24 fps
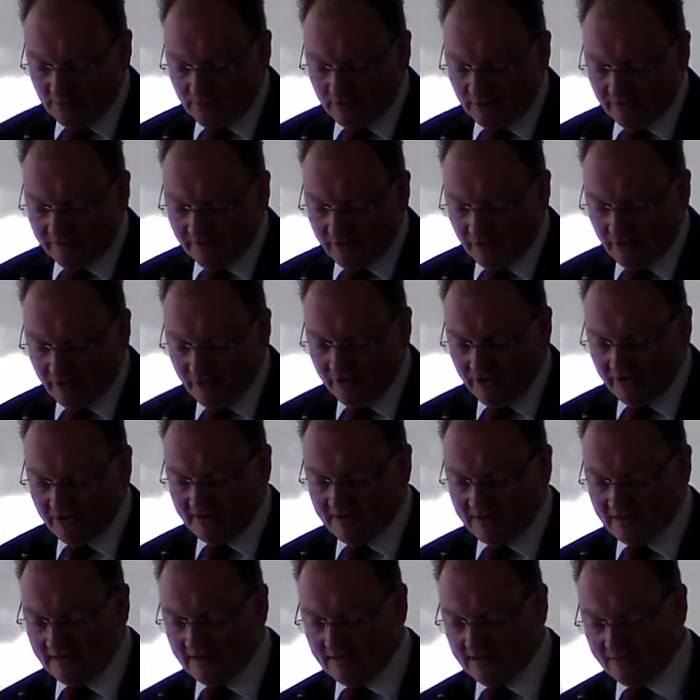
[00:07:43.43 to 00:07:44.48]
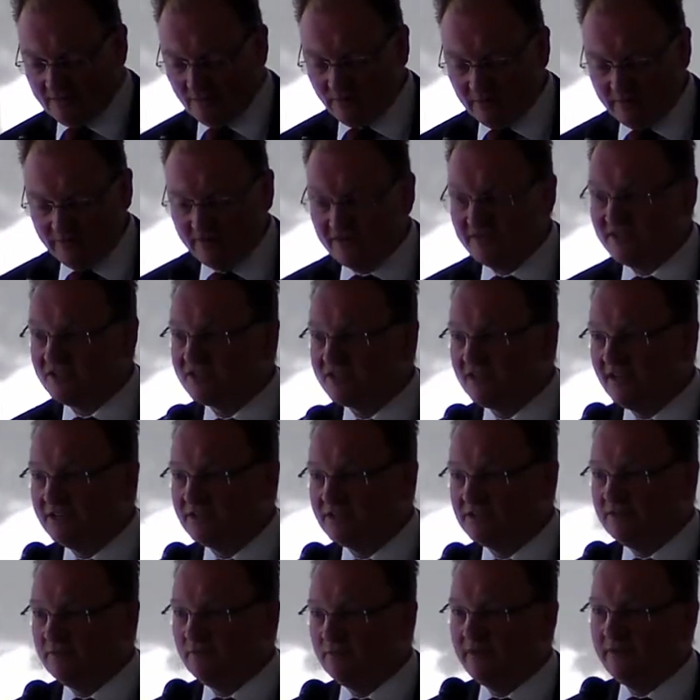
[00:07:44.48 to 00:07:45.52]
You would have heard uh, that we're in
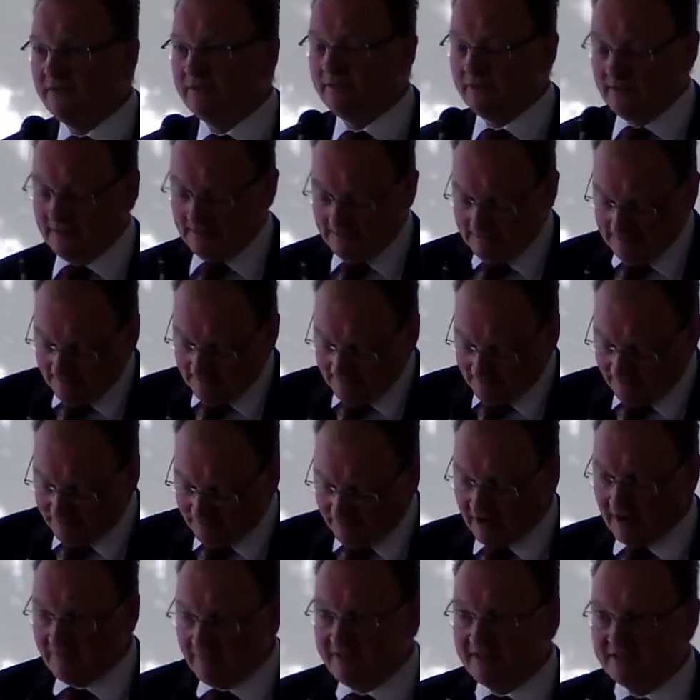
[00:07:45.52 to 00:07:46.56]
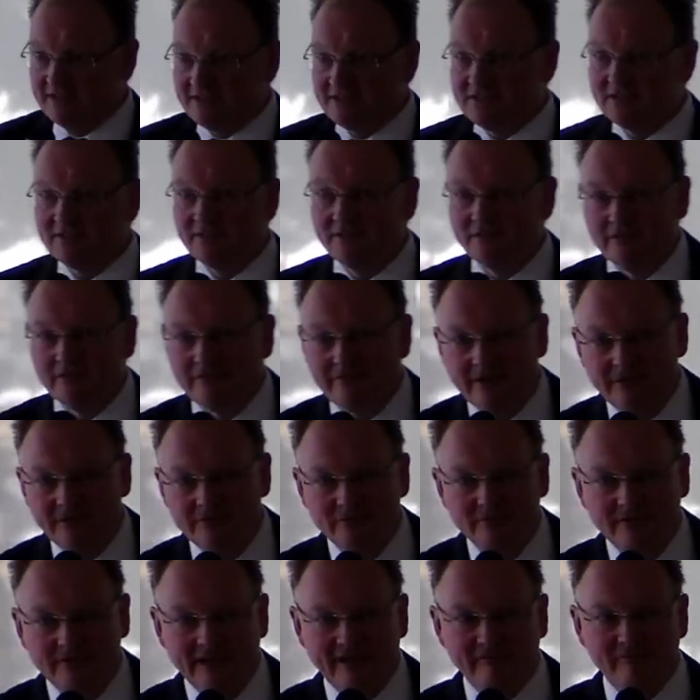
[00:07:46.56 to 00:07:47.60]
discussion with the Prime Minister and the
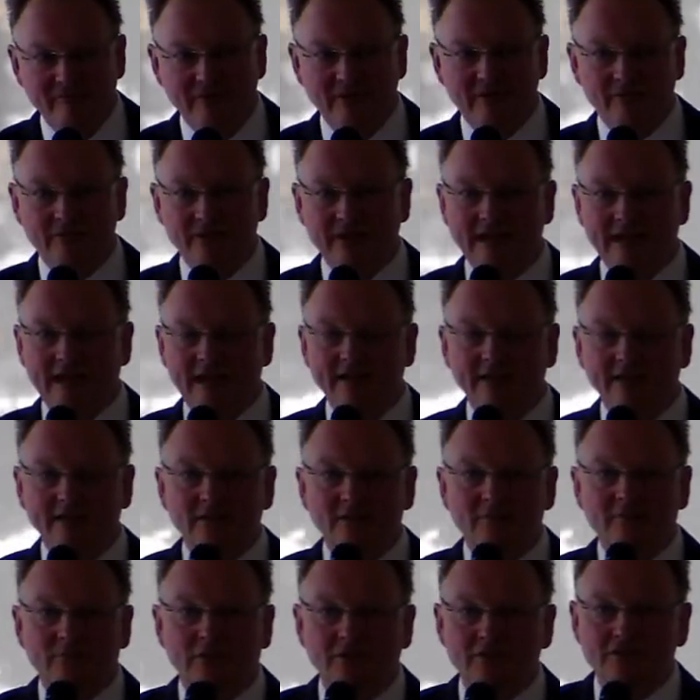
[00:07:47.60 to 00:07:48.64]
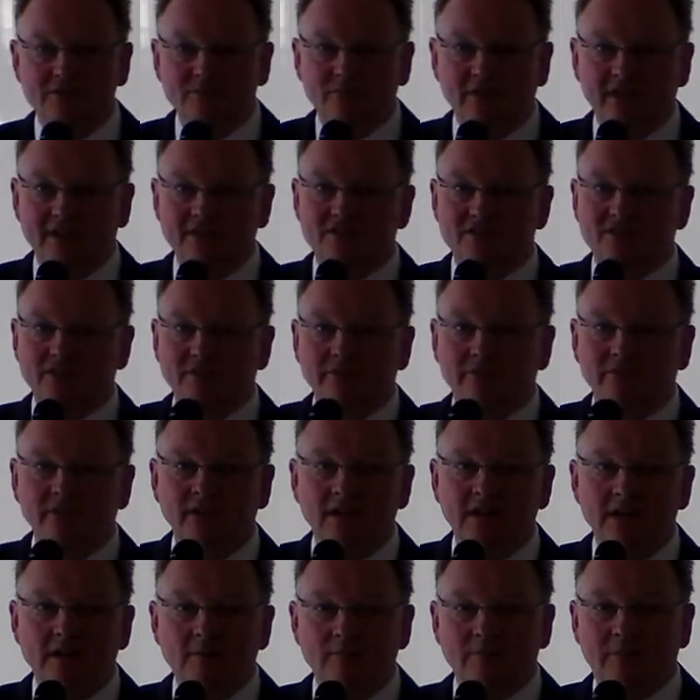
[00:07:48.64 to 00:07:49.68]
federal government regarding the prospects of
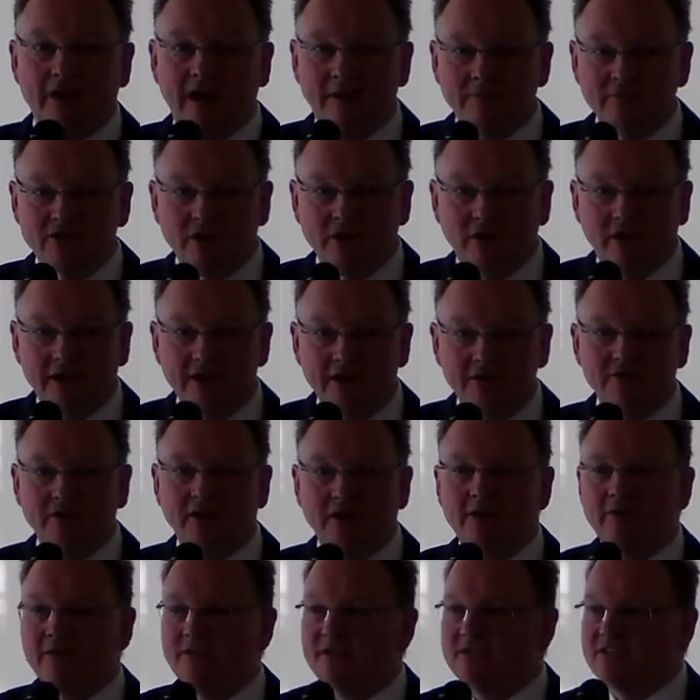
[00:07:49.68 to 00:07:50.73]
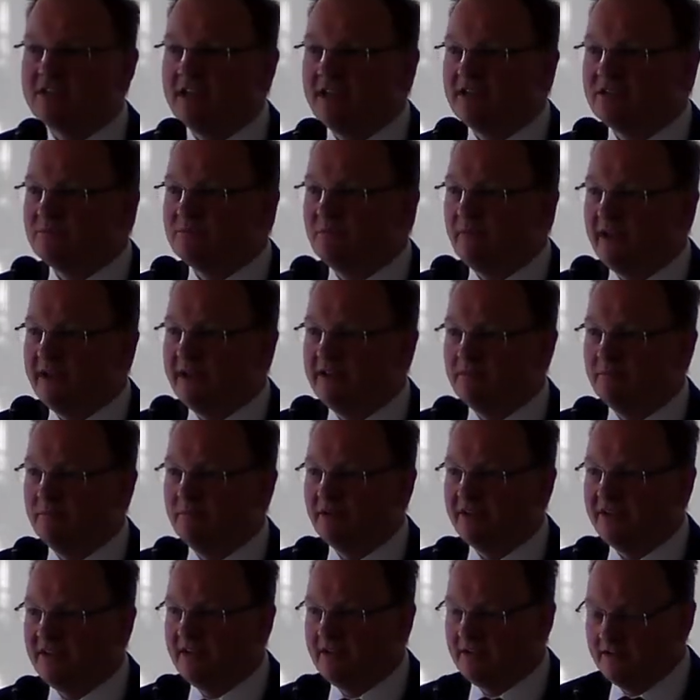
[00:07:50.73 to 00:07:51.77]
pumped hydro and Tasmania
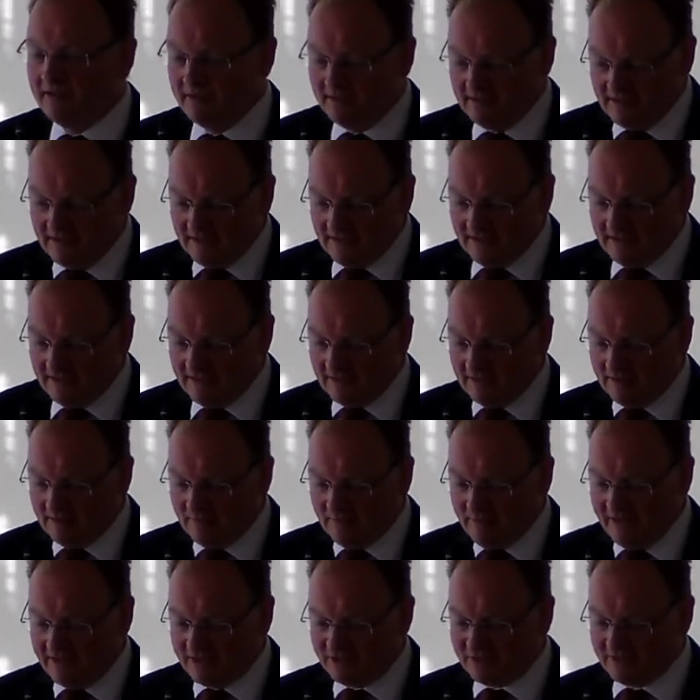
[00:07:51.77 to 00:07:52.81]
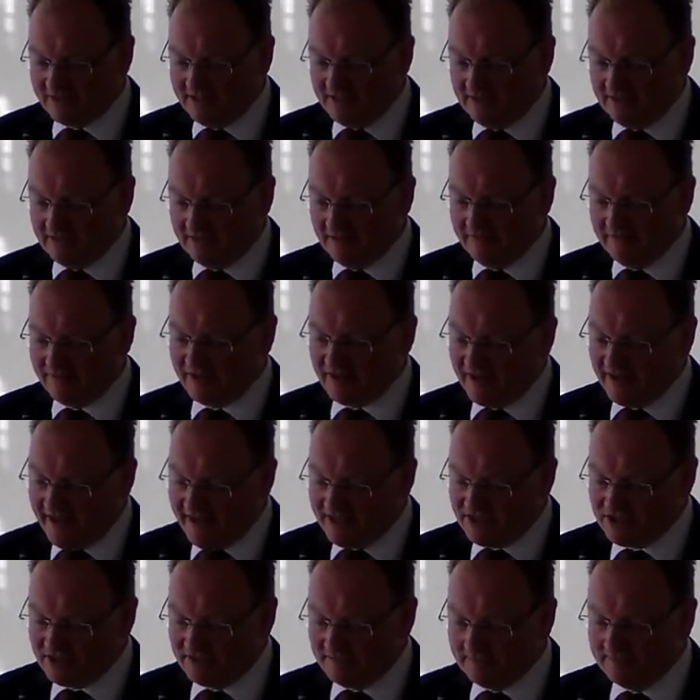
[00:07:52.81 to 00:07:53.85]
being uh, battery of the
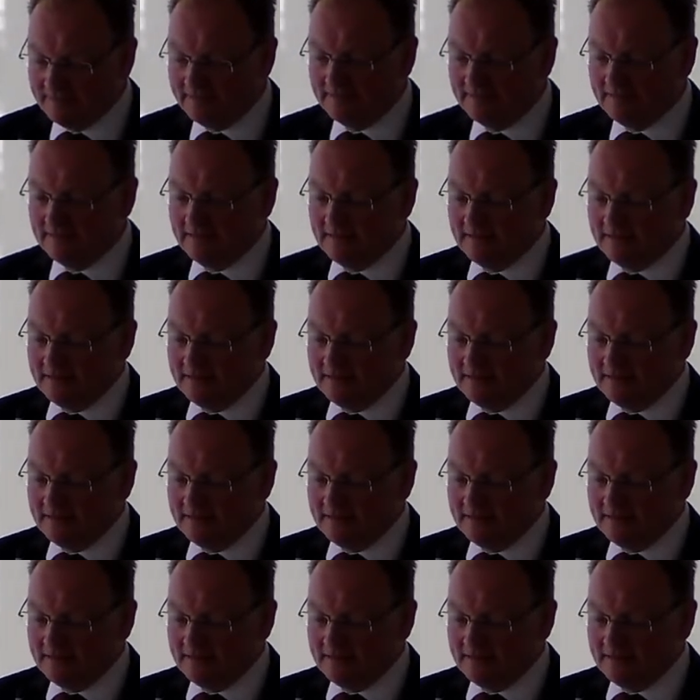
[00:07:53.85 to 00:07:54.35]
nation.